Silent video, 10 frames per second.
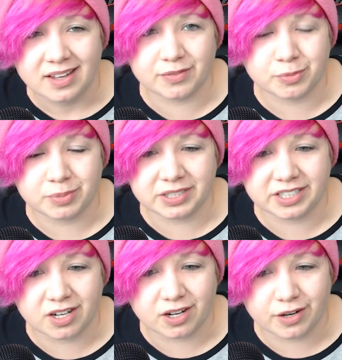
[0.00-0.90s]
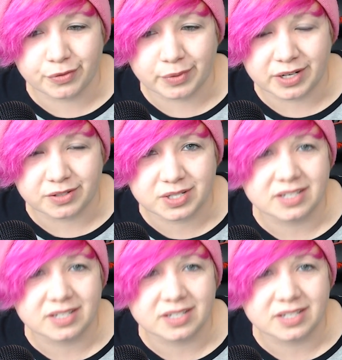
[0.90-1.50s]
I've completely gone off the rails.